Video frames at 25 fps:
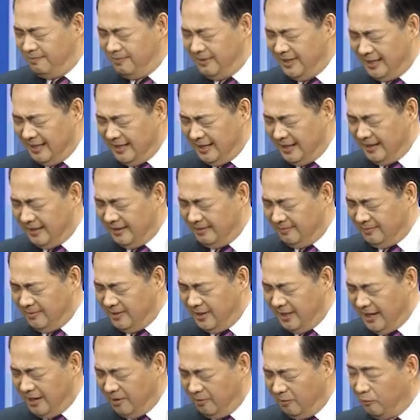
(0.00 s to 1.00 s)
in
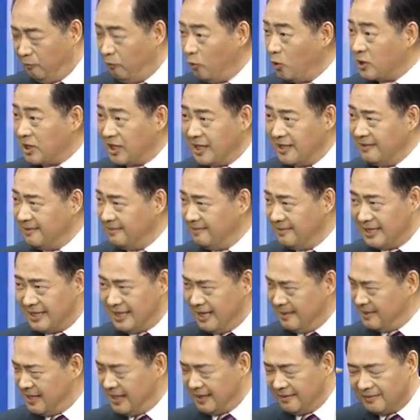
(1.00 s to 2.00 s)
the 14th
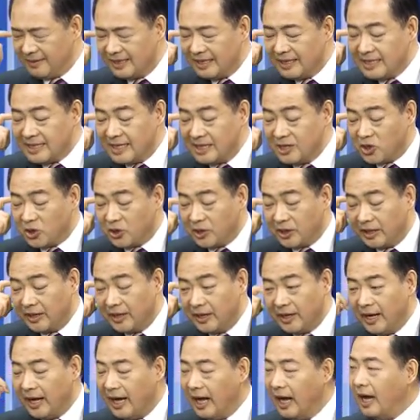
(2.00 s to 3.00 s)
something century.
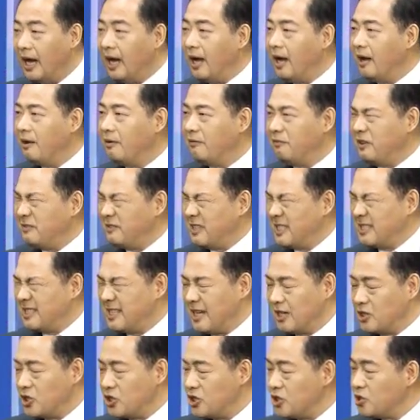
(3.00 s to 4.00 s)

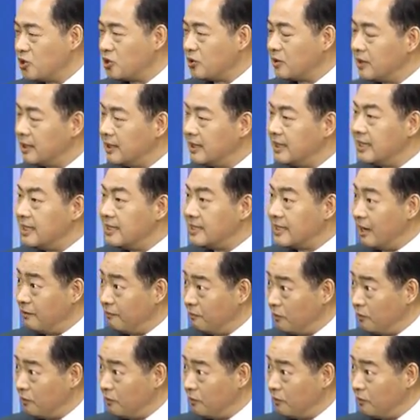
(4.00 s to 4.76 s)
15th century, Nietzsche,